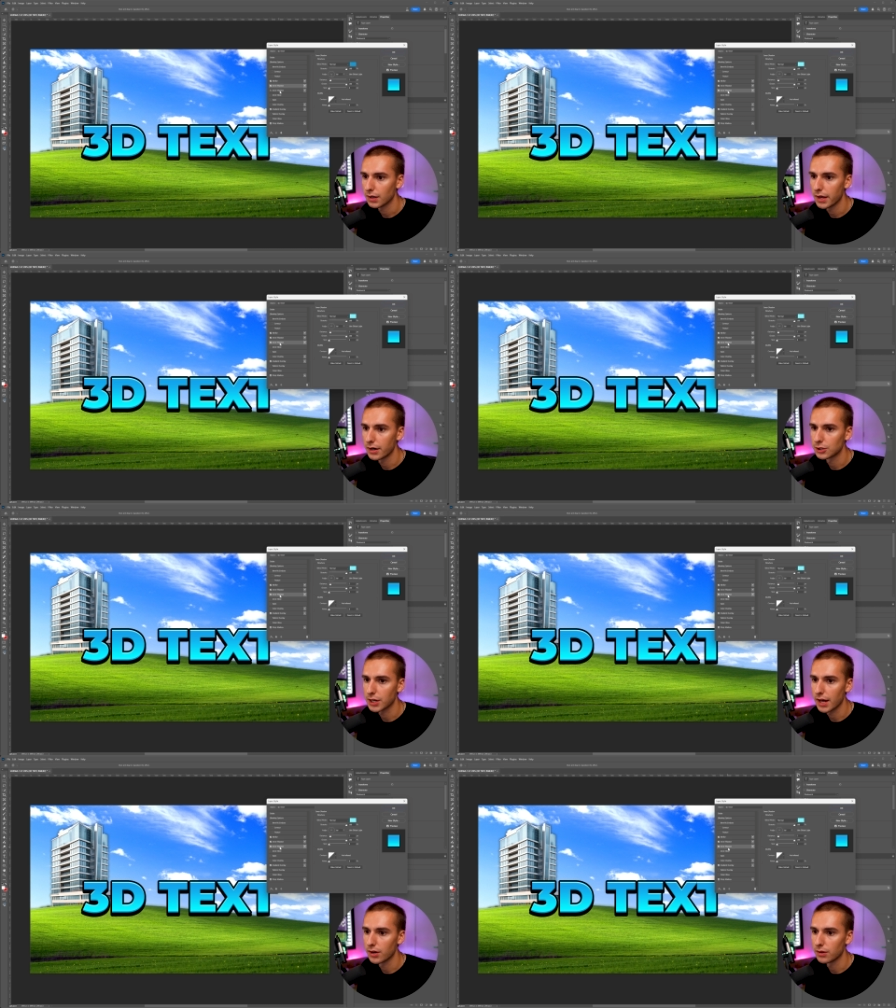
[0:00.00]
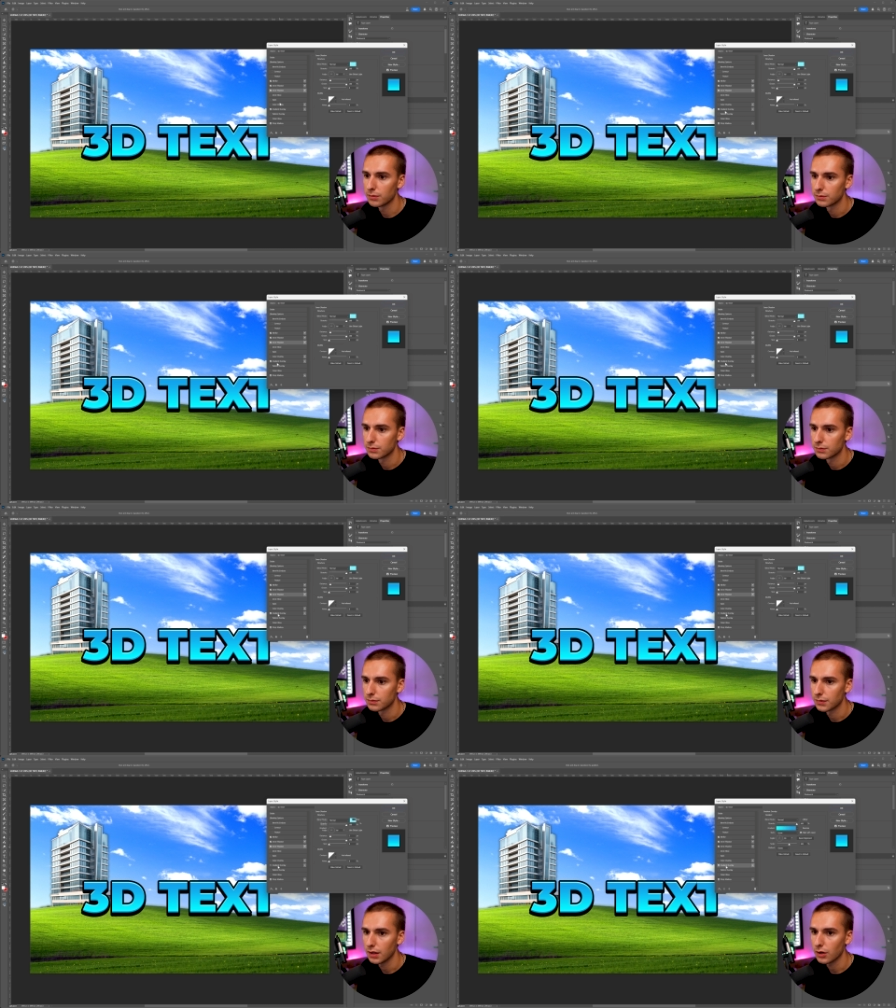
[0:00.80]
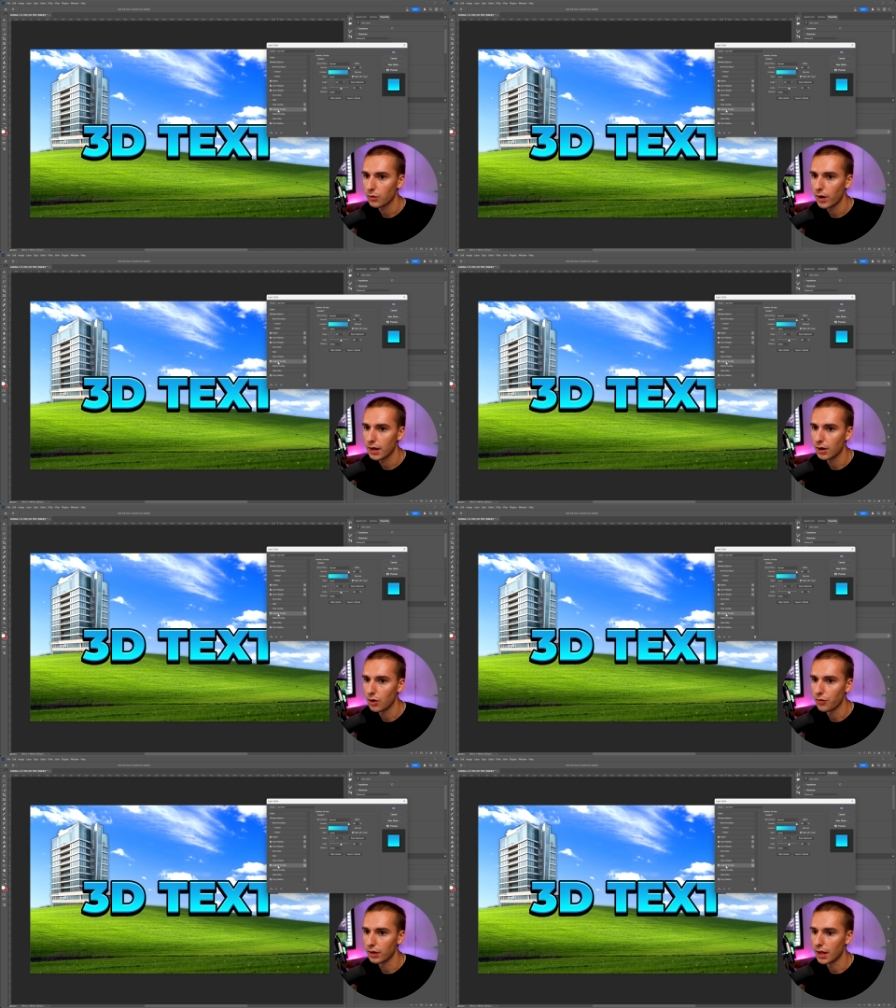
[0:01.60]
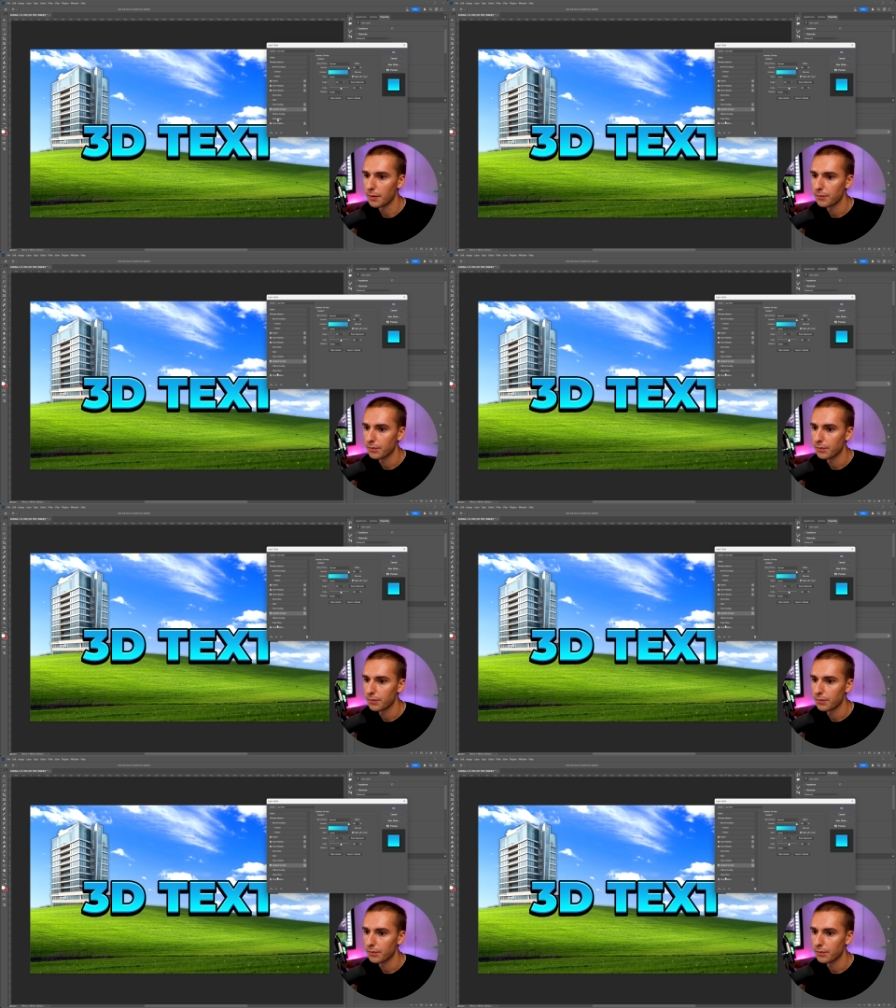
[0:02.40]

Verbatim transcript: inner shadow, gradient overlay,